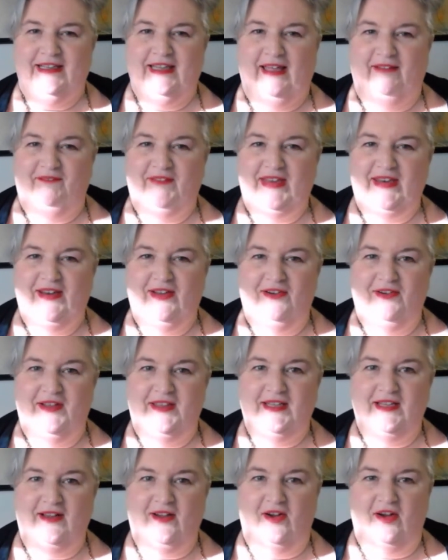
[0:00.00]
Let me
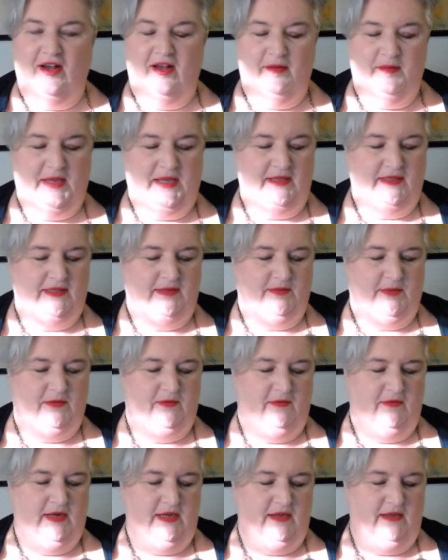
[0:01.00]
know in the comments
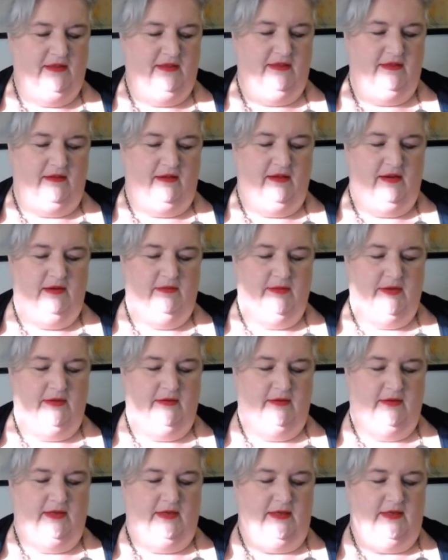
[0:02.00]
about what you thought
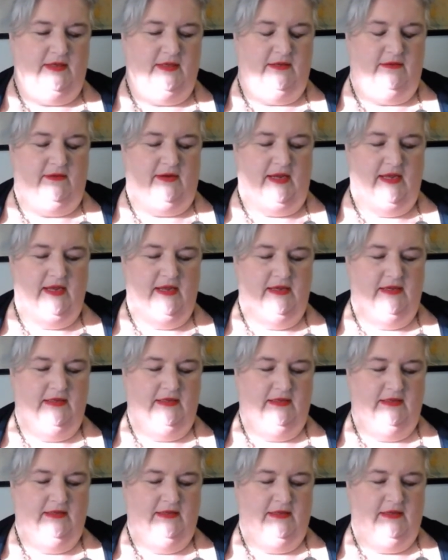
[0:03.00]
about this, right?